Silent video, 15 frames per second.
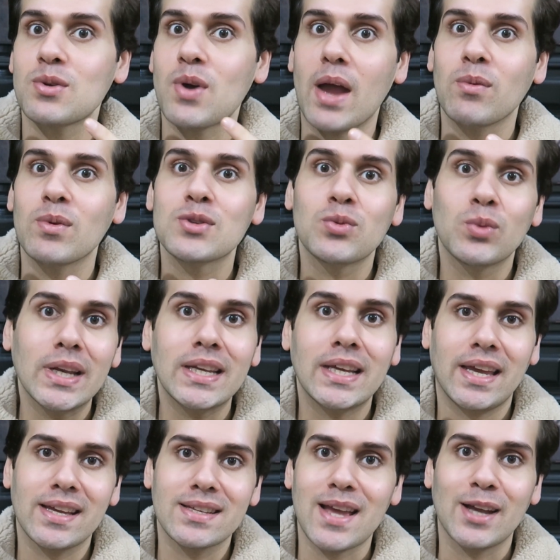So I was
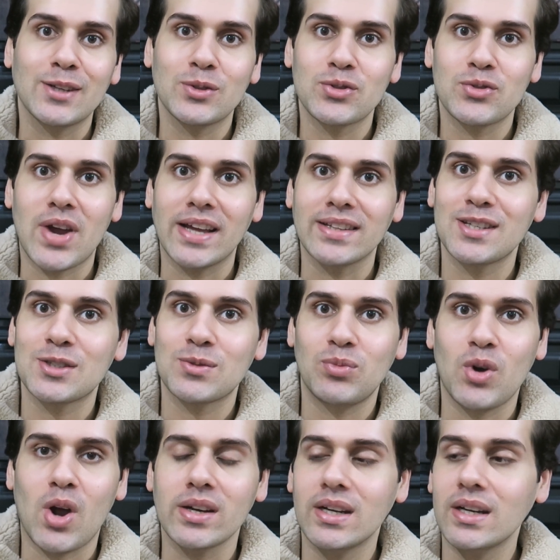really excited to try this
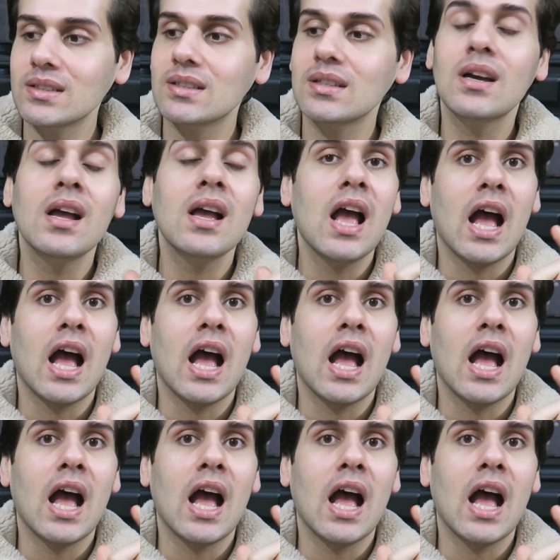product.